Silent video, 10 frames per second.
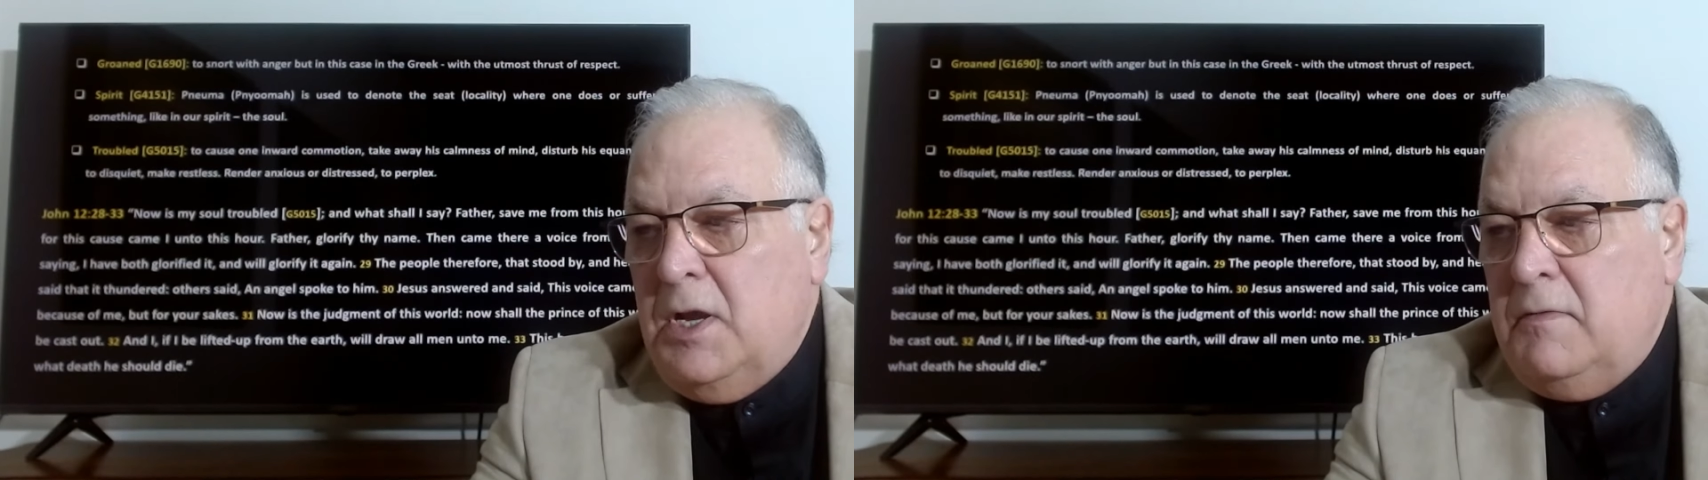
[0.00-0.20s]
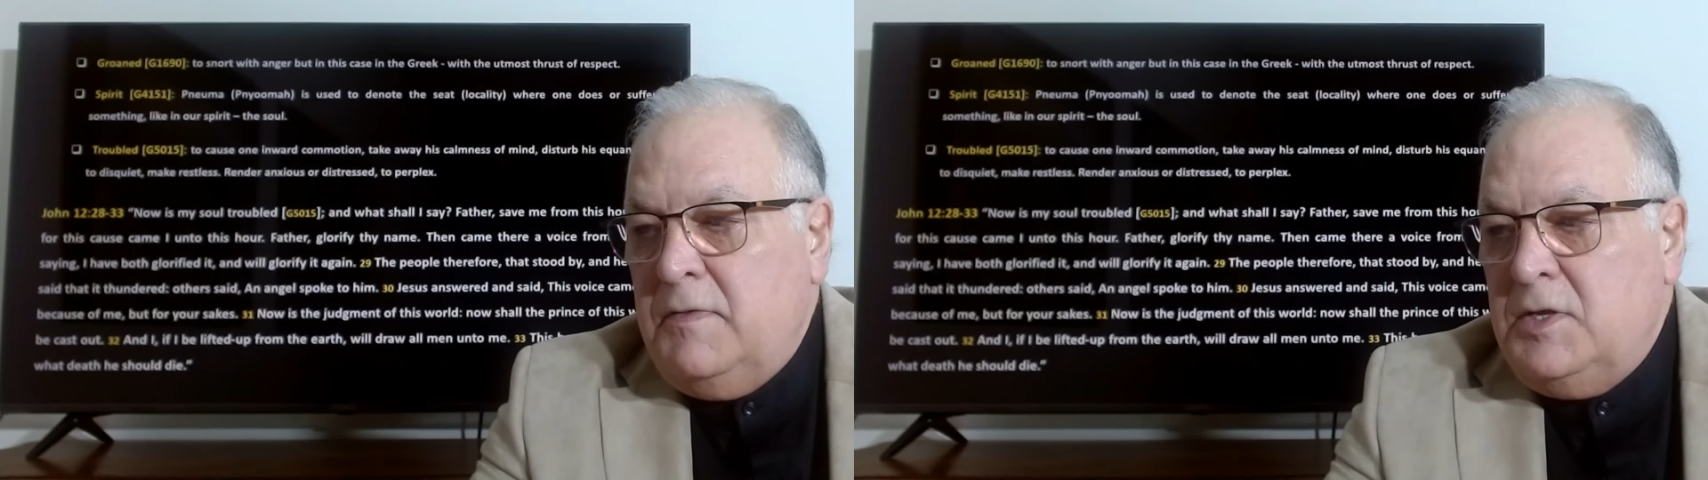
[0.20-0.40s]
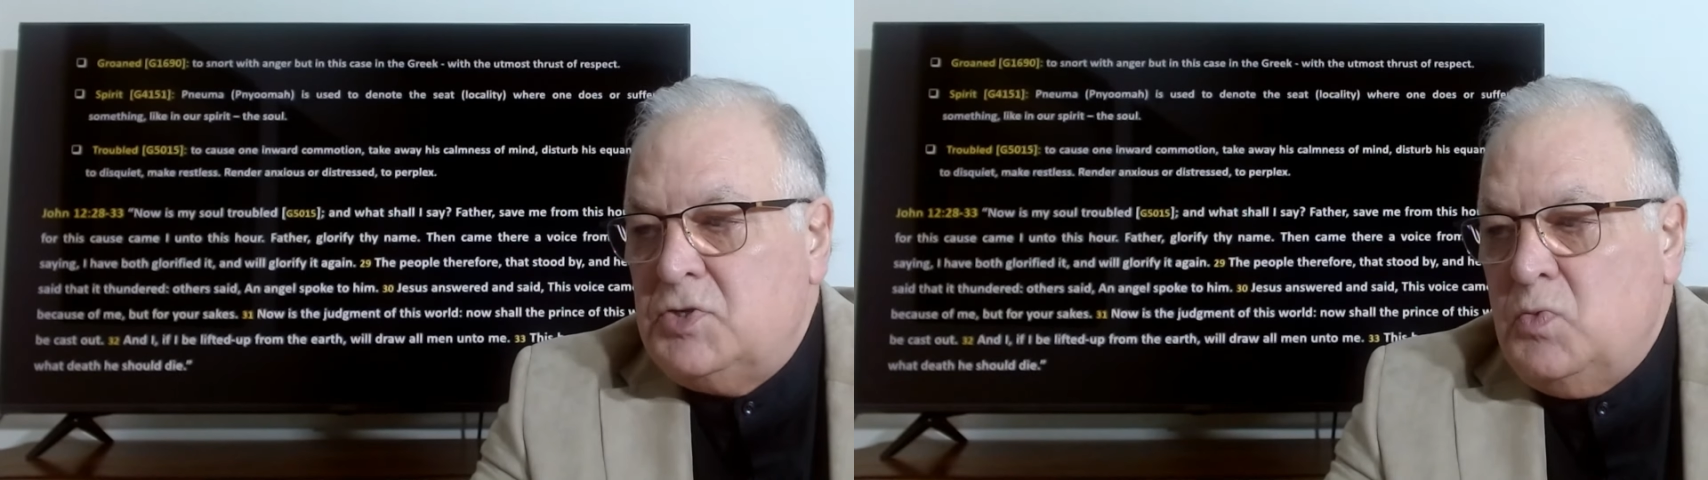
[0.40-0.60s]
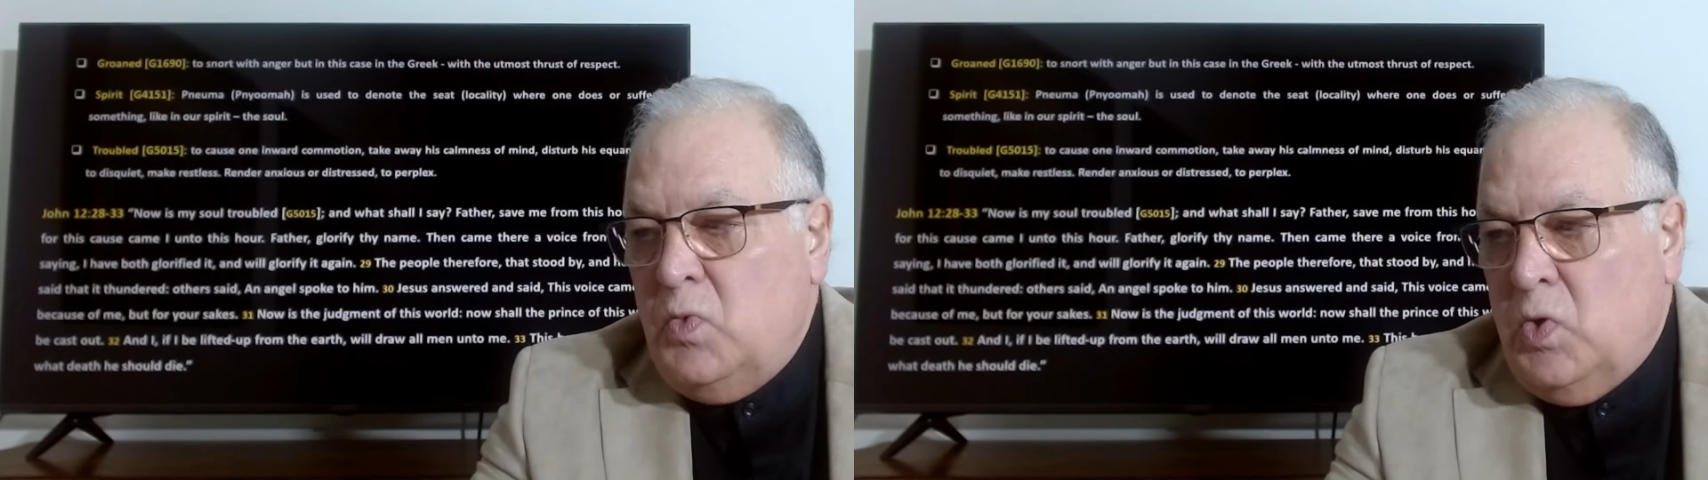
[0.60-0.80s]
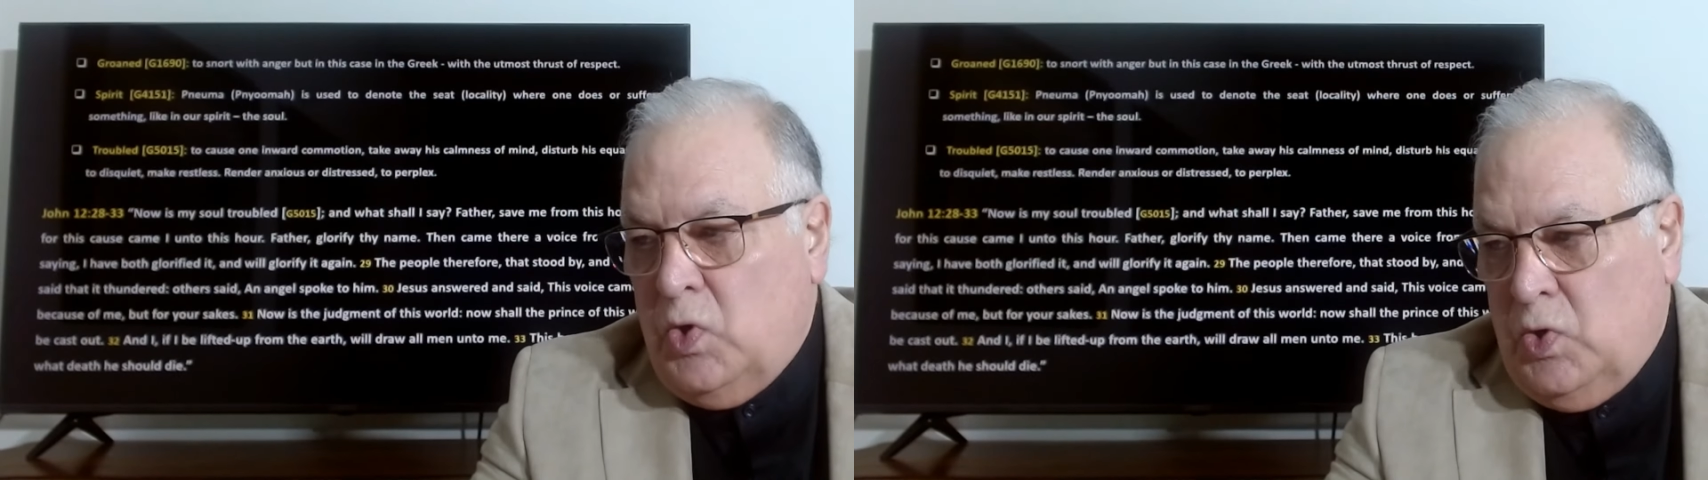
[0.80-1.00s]
of this
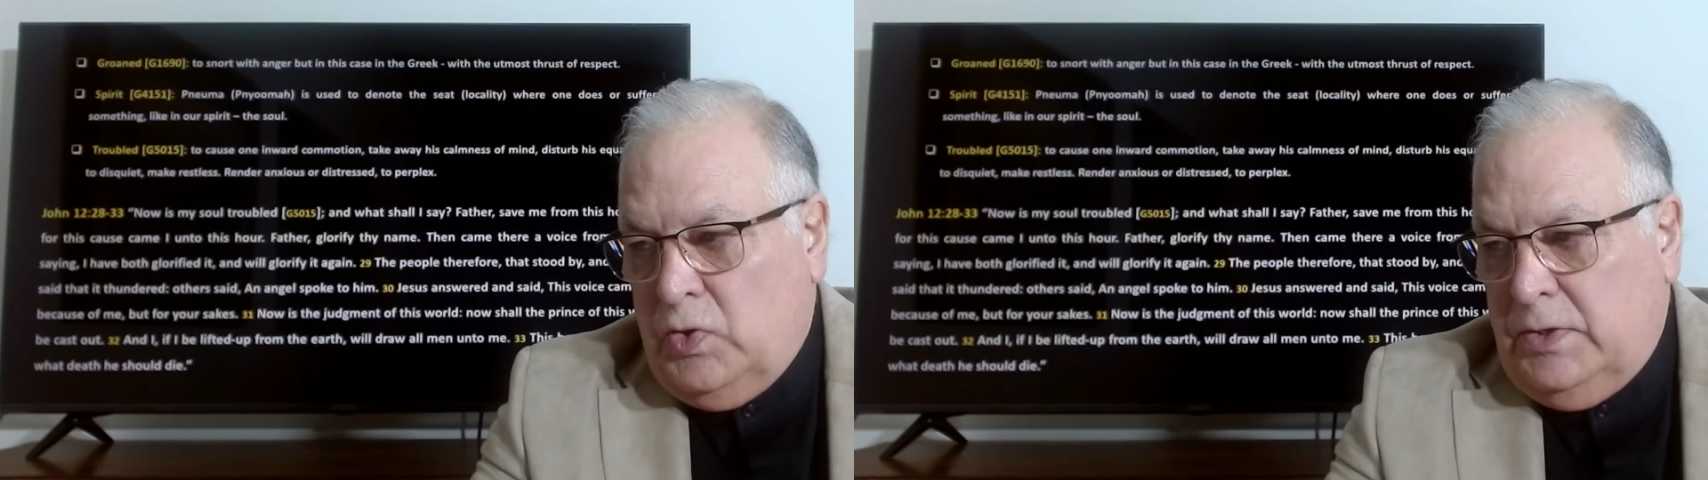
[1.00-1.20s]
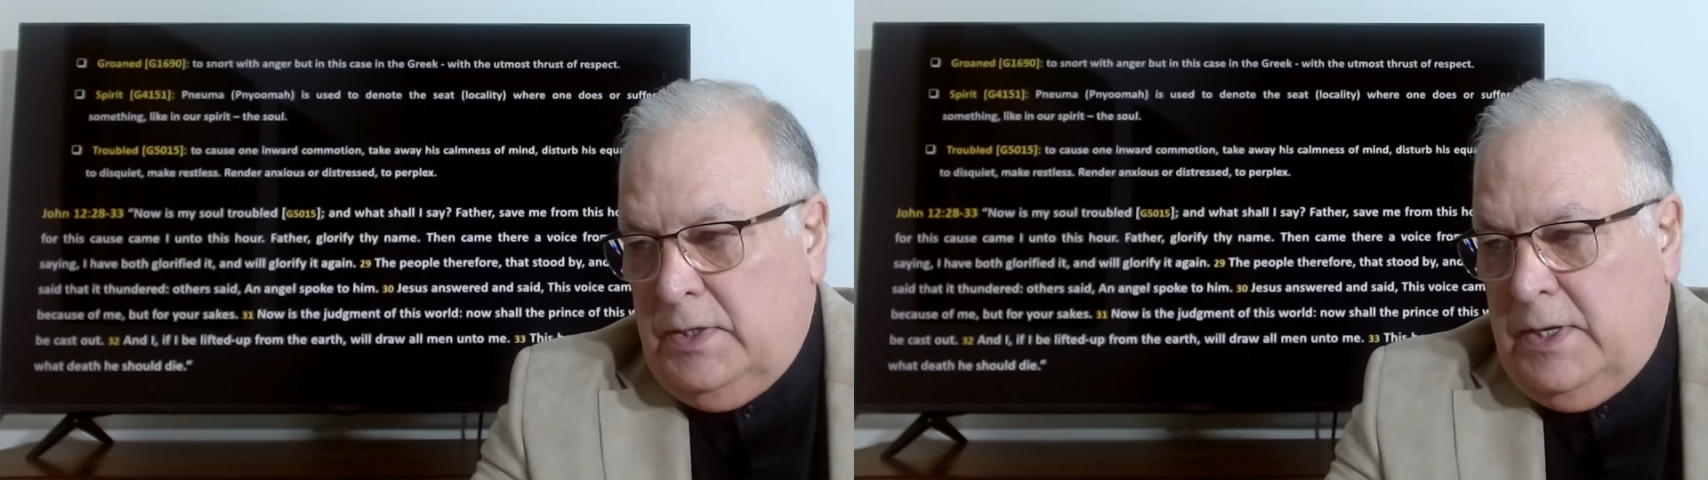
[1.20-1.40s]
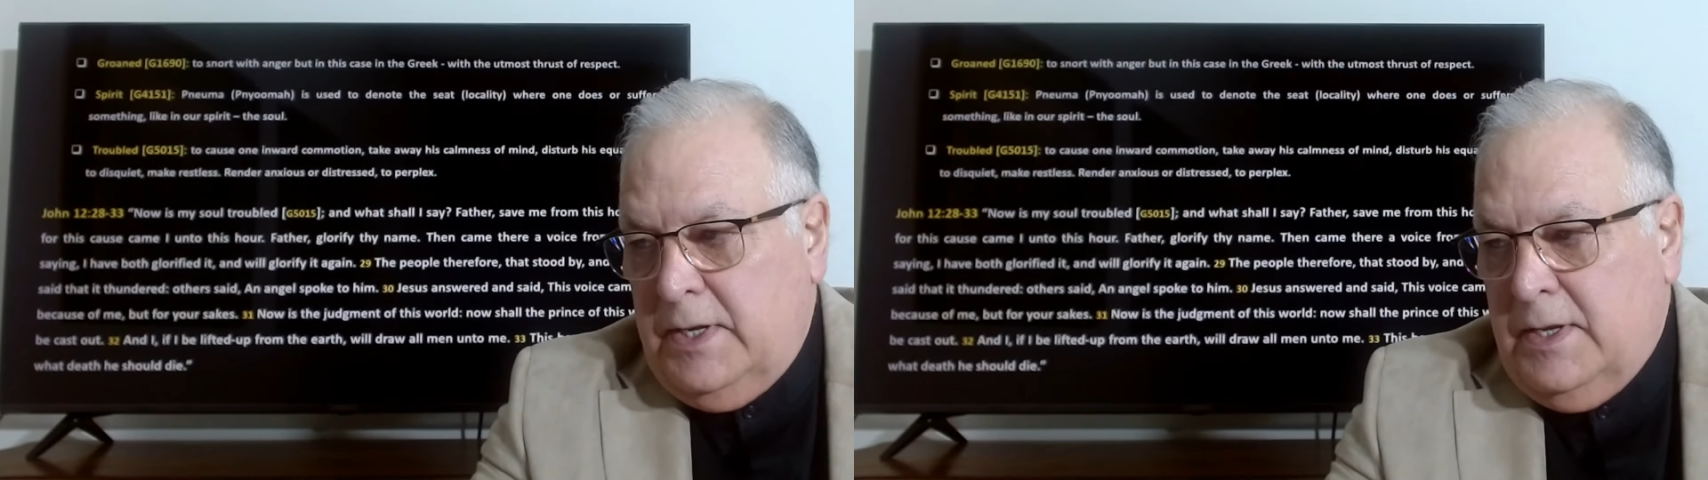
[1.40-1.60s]
world